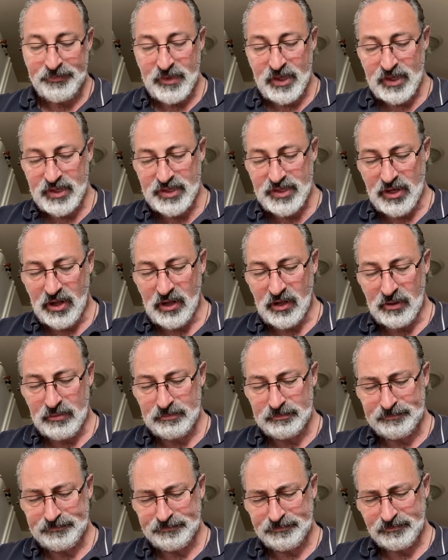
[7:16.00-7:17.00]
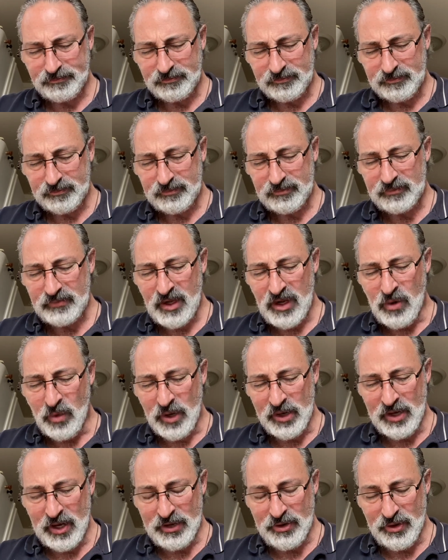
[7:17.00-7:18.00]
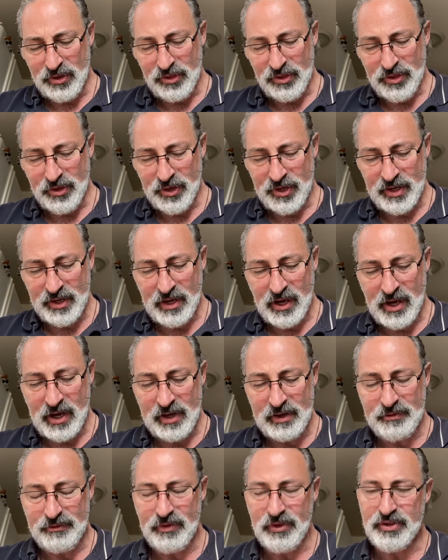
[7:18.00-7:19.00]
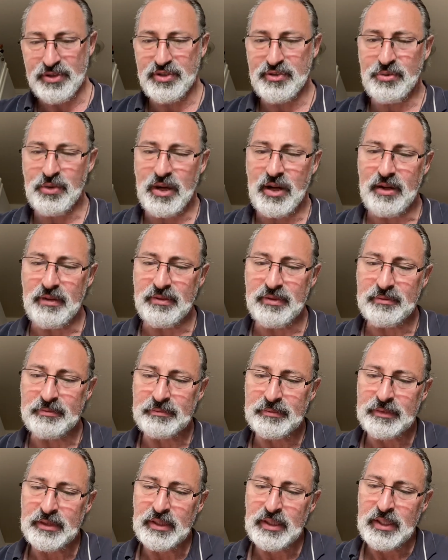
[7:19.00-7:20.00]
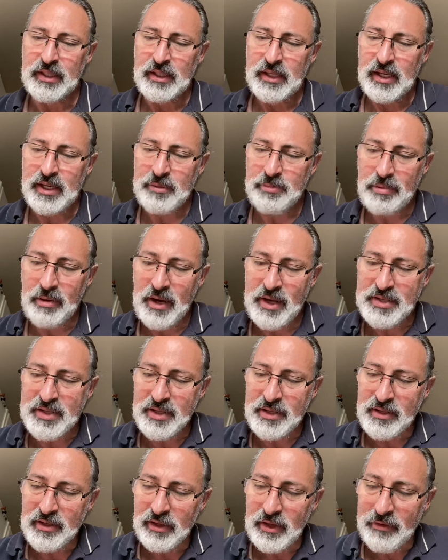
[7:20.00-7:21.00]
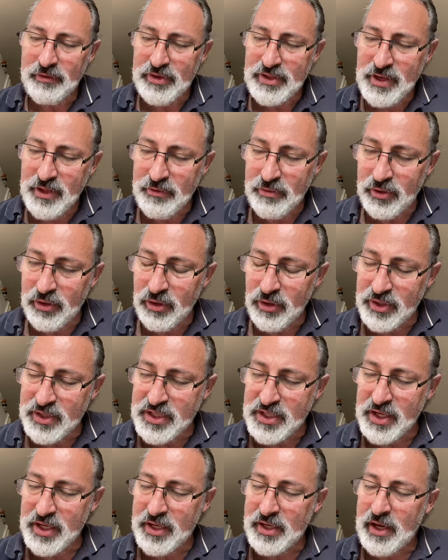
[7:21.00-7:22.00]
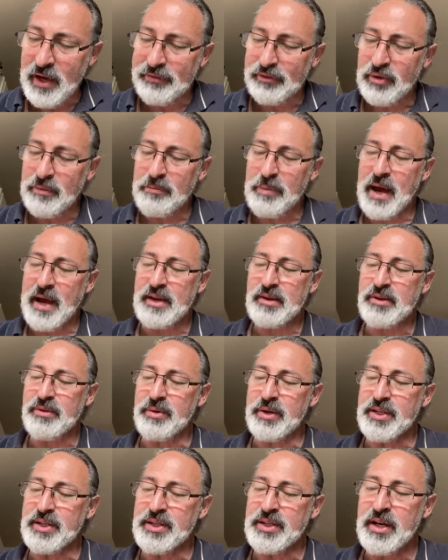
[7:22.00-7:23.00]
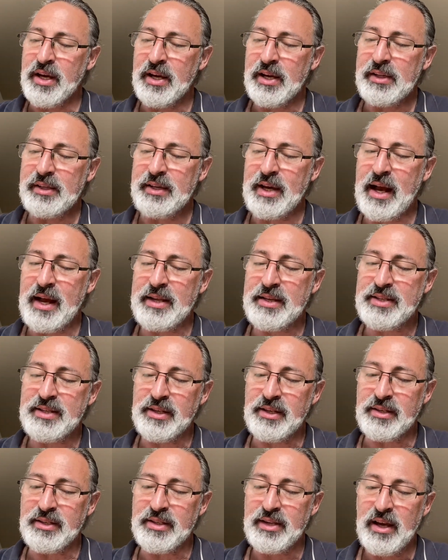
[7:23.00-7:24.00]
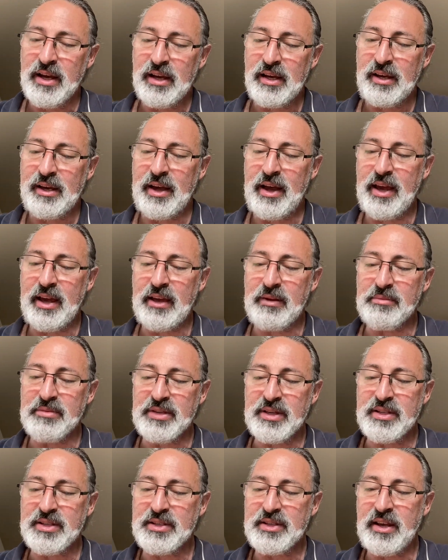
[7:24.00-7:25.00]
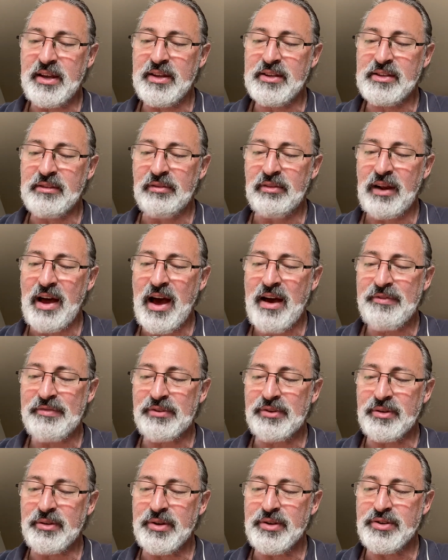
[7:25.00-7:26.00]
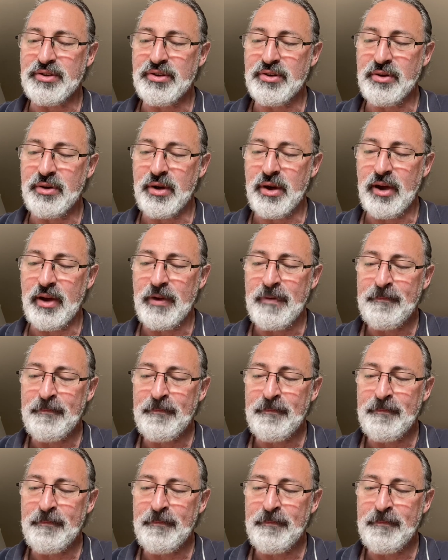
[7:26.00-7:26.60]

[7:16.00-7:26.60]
Psalm 139, verse 12. At present, the lovers of the world seek after banquets, dances, games, and scenes of laughter and joy.